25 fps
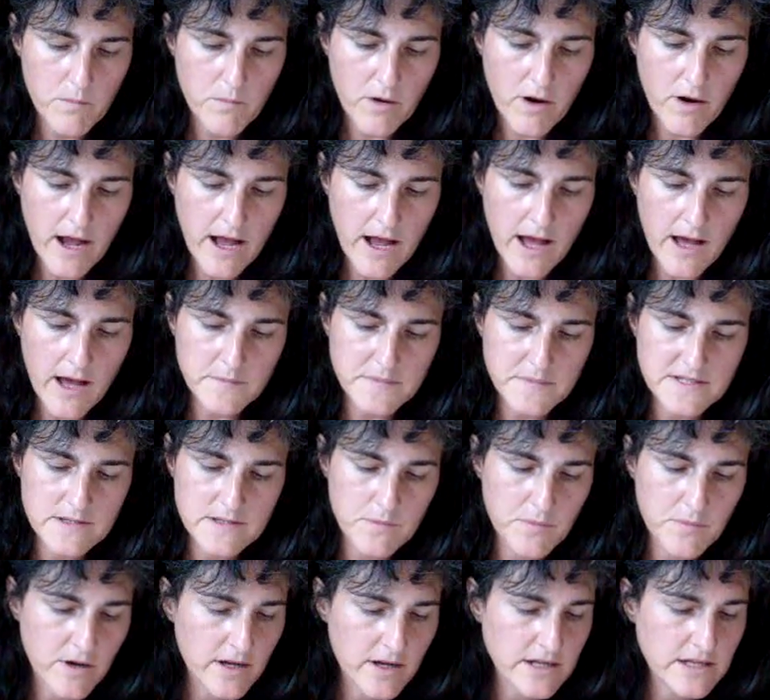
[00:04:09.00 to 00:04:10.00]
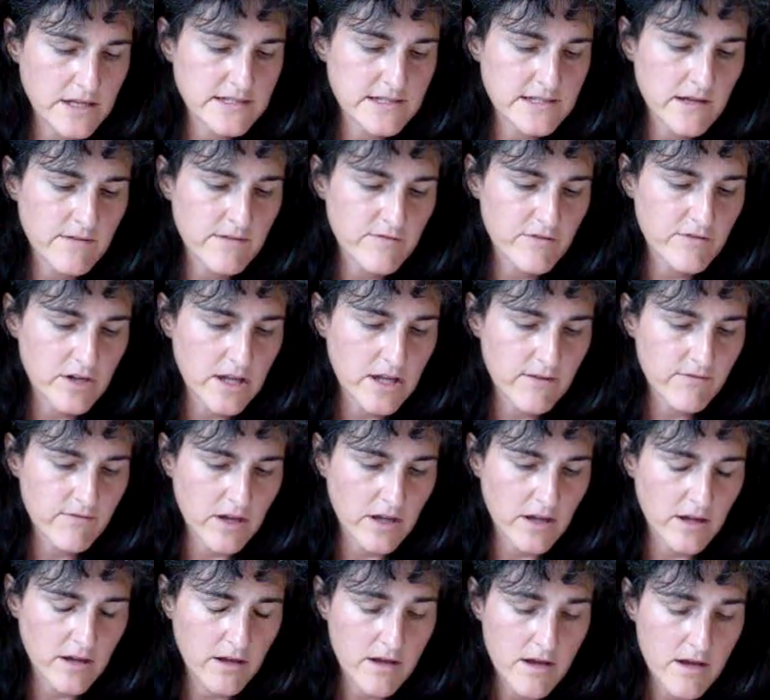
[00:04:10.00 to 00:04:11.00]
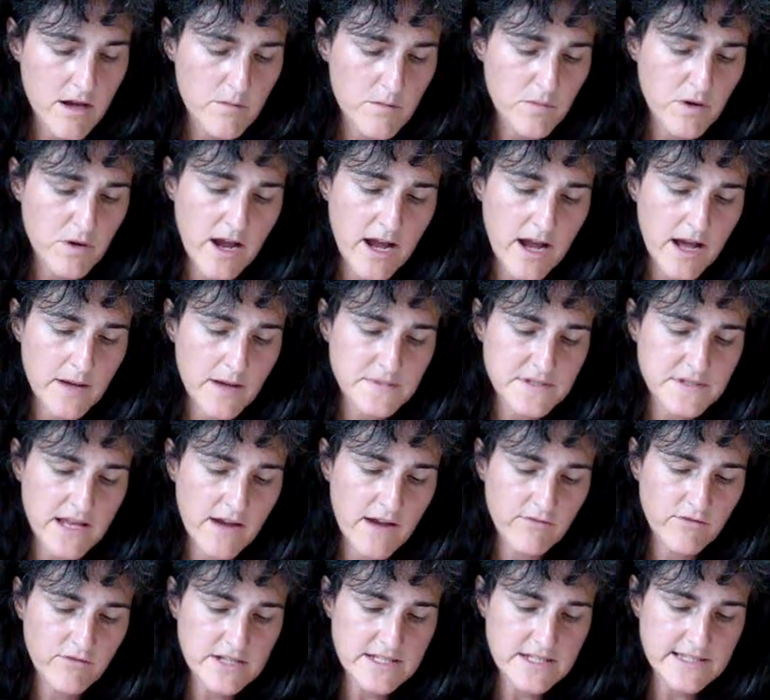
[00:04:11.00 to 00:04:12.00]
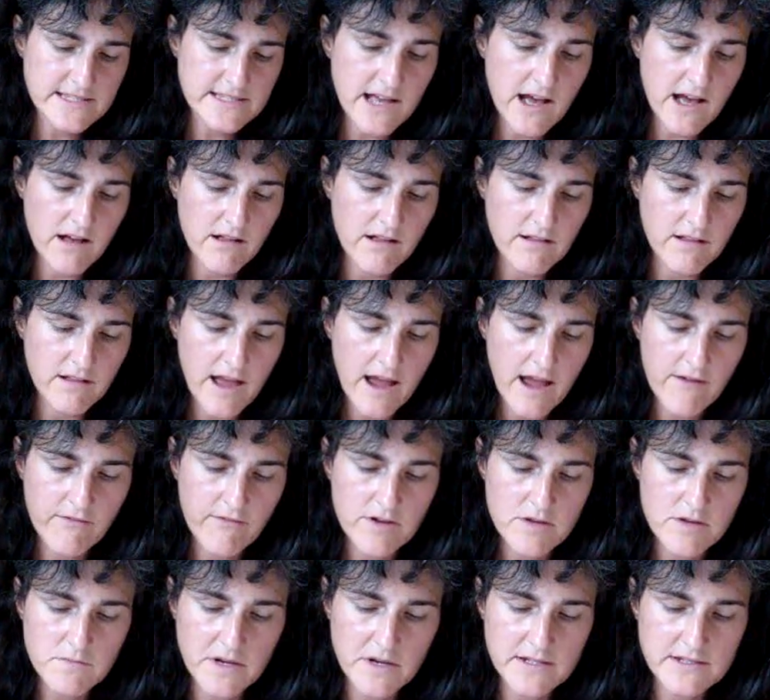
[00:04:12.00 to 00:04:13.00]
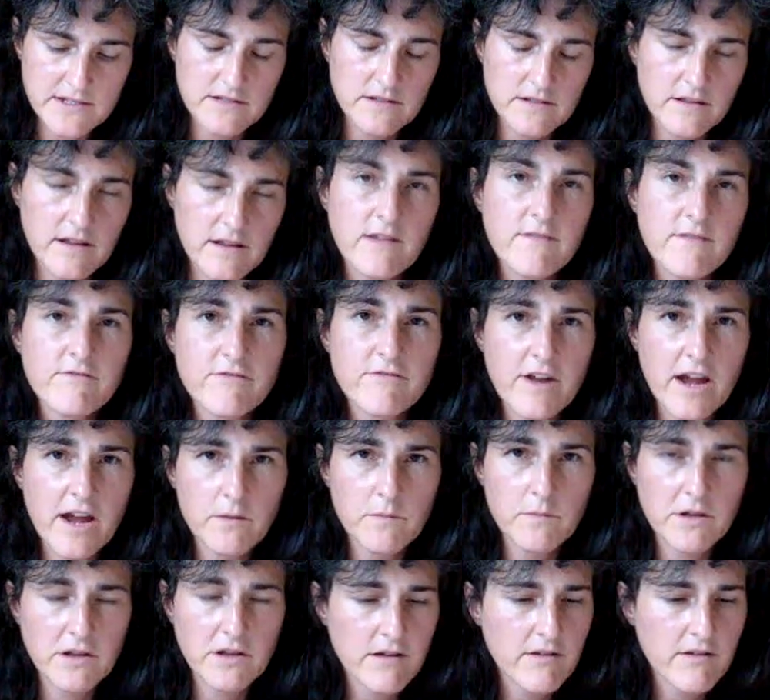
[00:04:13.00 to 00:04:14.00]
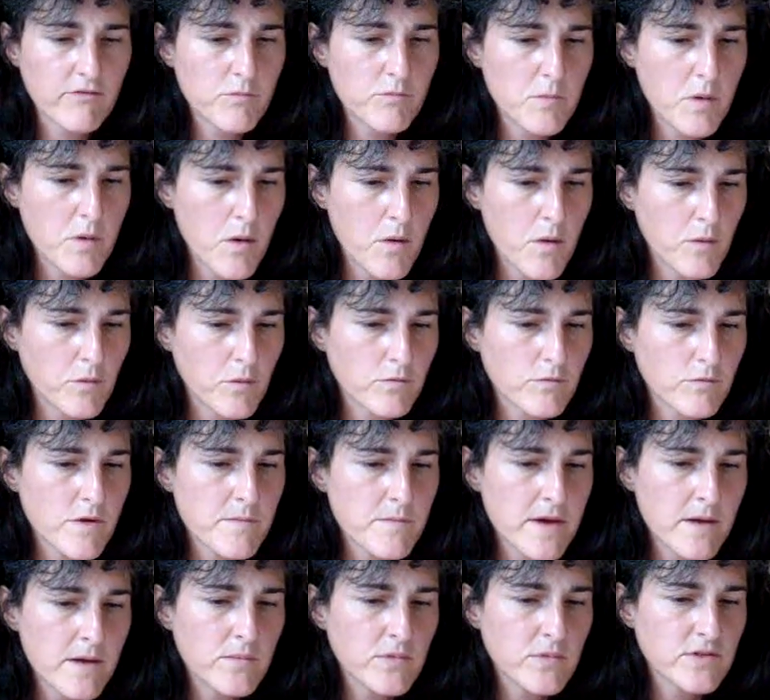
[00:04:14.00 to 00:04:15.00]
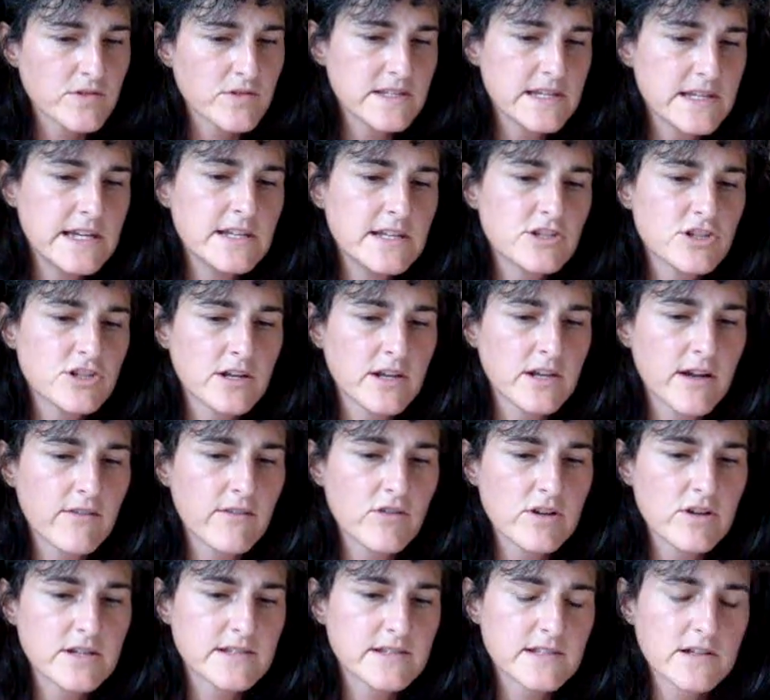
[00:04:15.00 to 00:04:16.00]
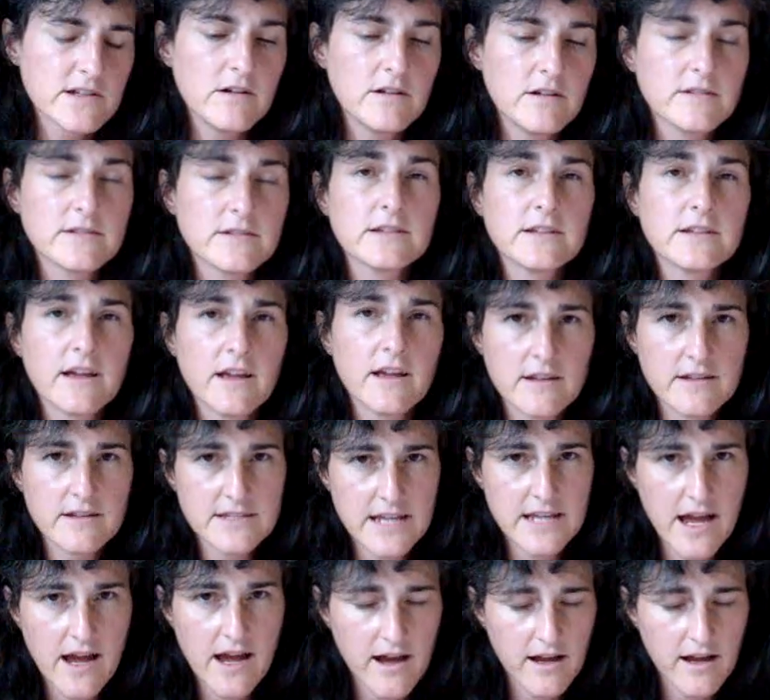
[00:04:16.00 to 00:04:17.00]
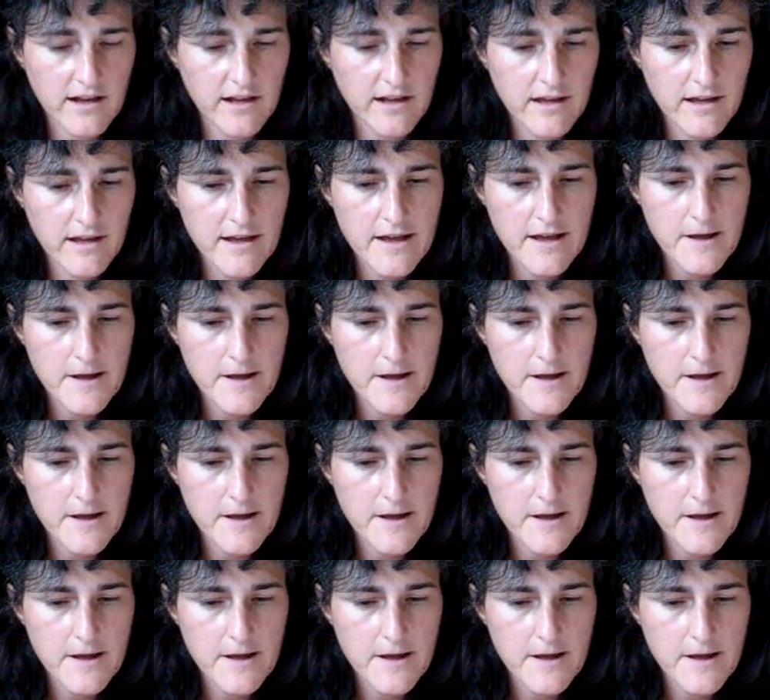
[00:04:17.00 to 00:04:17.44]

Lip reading: Perhaps the body is unforgiving. Perhaps every cell, every muscle and fragment of bone remembers each and every assault and attack.